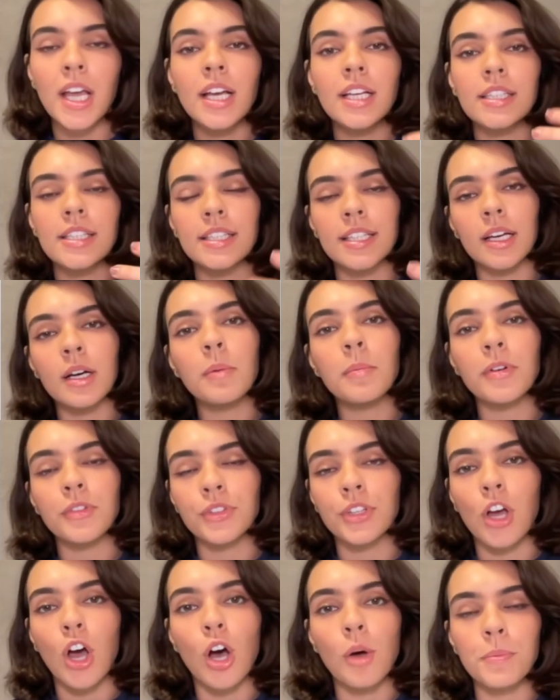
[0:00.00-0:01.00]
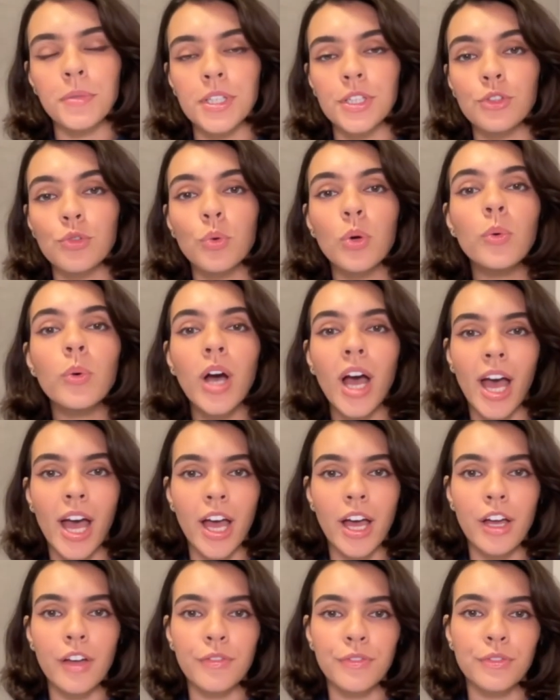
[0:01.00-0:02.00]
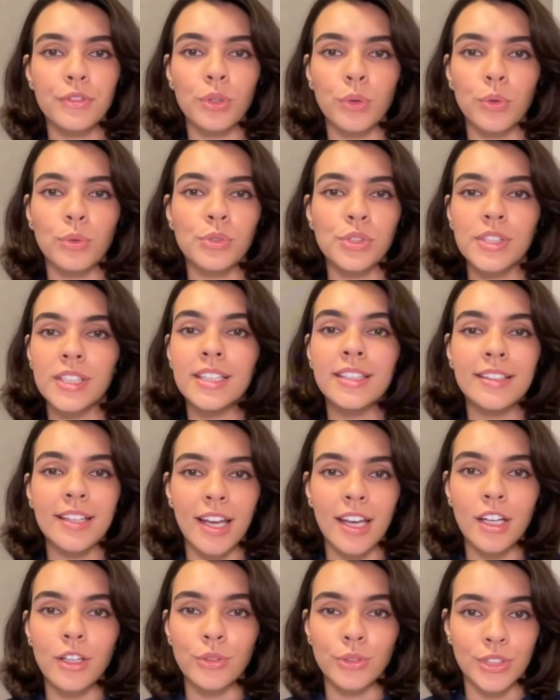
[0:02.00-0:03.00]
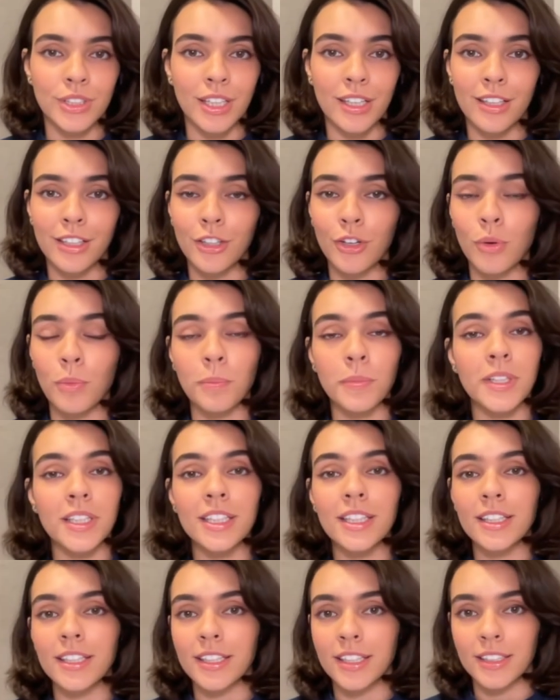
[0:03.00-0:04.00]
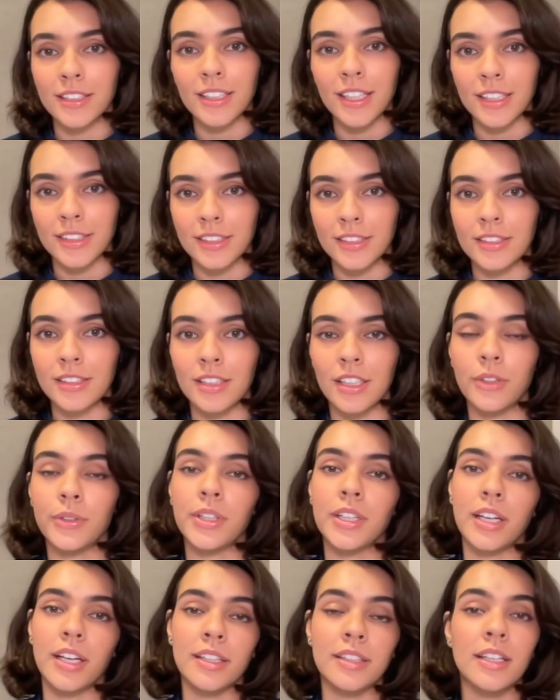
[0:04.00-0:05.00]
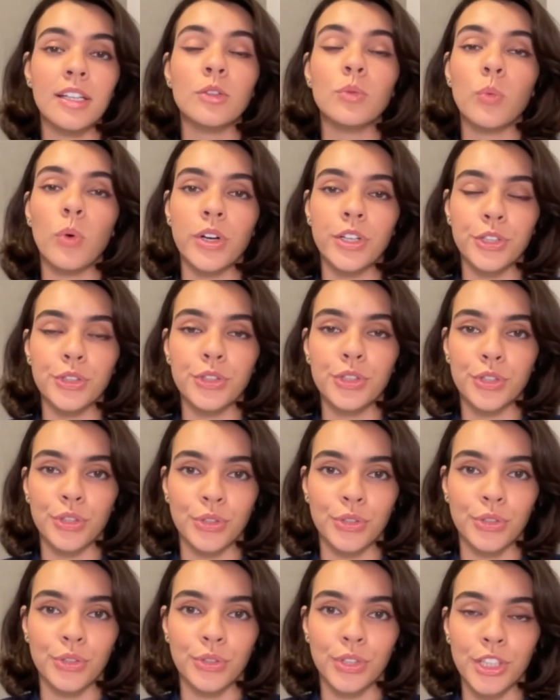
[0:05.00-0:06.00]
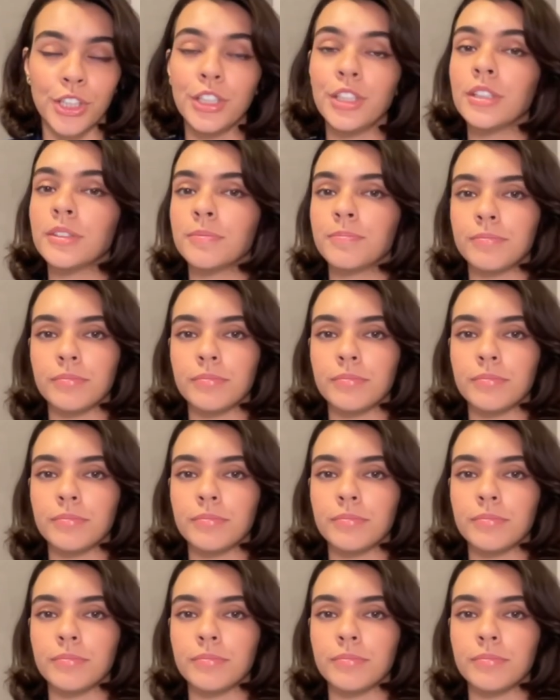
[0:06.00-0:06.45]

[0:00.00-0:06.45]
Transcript: Some of the options will have those details that are completely unnecessary. And then what you should do here?